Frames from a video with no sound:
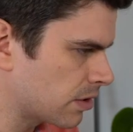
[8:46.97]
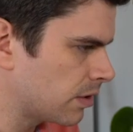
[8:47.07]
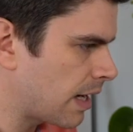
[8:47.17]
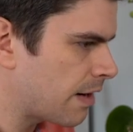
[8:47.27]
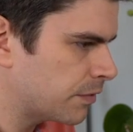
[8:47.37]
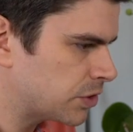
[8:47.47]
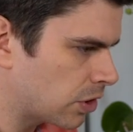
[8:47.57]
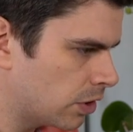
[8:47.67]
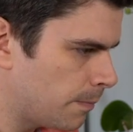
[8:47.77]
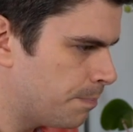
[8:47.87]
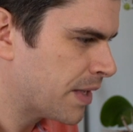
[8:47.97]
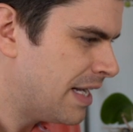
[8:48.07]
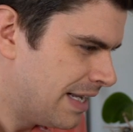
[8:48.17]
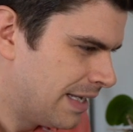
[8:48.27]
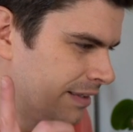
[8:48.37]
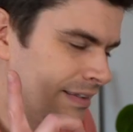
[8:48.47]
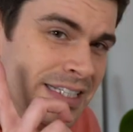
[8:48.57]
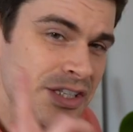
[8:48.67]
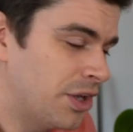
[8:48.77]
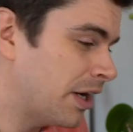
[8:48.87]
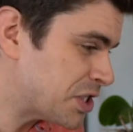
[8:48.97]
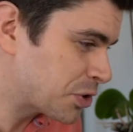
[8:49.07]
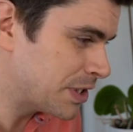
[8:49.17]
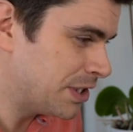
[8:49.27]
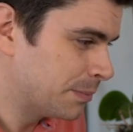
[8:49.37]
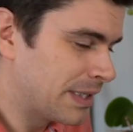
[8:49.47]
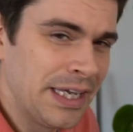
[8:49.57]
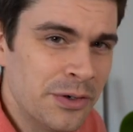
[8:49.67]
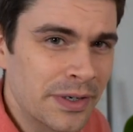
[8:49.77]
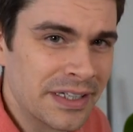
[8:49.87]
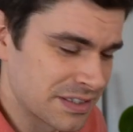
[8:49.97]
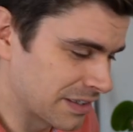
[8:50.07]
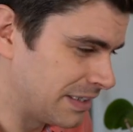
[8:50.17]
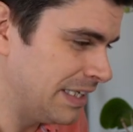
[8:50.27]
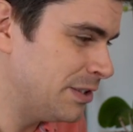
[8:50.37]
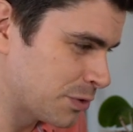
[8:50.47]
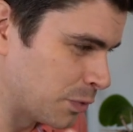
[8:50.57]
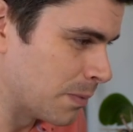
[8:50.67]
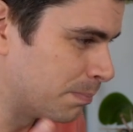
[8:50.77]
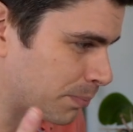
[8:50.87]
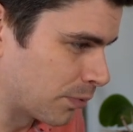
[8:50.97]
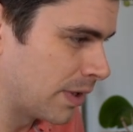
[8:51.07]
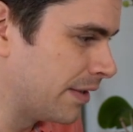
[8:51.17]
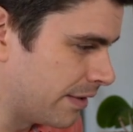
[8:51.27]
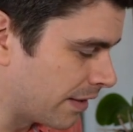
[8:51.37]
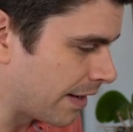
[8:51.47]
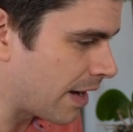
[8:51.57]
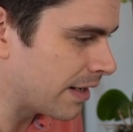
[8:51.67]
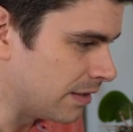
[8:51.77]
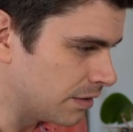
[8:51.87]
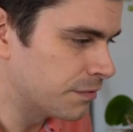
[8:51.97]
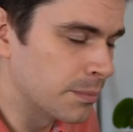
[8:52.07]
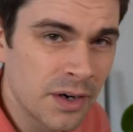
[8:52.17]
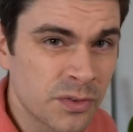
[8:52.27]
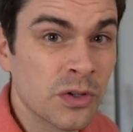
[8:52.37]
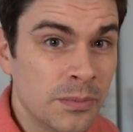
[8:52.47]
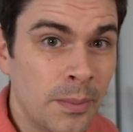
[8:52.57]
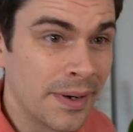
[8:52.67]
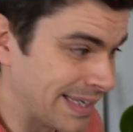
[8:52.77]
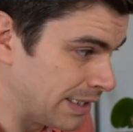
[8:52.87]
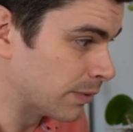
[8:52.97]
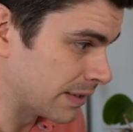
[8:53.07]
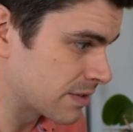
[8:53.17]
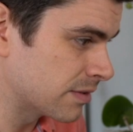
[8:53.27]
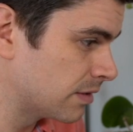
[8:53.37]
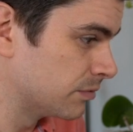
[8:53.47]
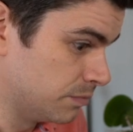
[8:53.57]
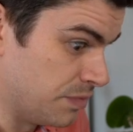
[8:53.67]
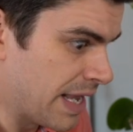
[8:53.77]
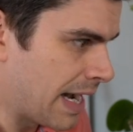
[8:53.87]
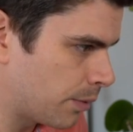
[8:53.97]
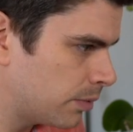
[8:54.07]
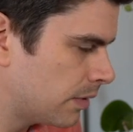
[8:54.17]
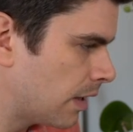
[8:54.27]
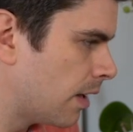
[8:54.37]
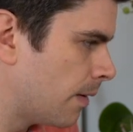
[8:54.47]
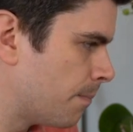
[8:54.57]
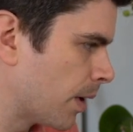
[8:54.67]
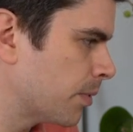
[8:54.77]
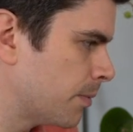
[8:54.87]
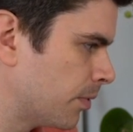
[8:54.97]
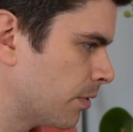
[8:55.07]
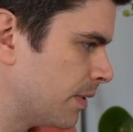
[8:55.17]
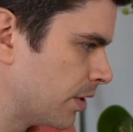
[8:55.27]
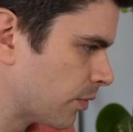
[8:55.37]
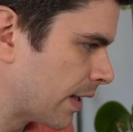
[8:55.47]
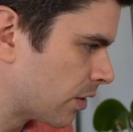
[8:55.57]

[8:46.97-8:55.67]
So average column. These night tritium key rings, these were brilliant and I love them. I've got them on my key rings now. I'm going to put them in the great